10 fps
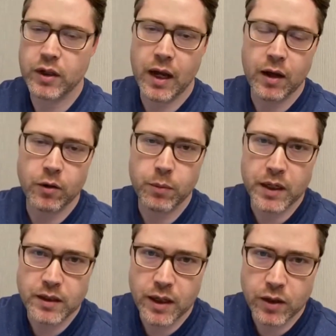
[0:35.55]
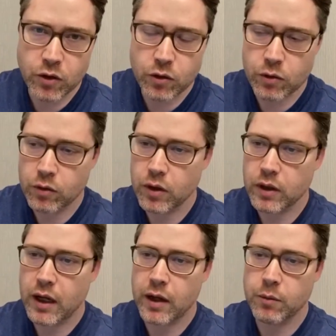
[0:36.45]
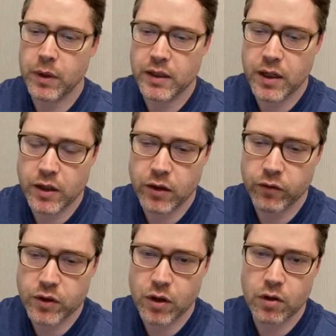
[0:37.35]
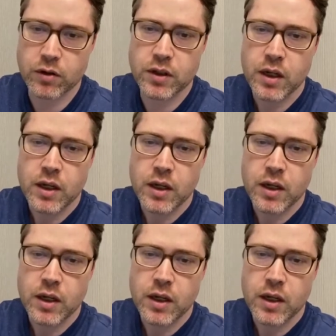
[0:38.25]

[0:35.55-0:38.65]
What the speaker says: How to maintain your new look? How to maintain your results?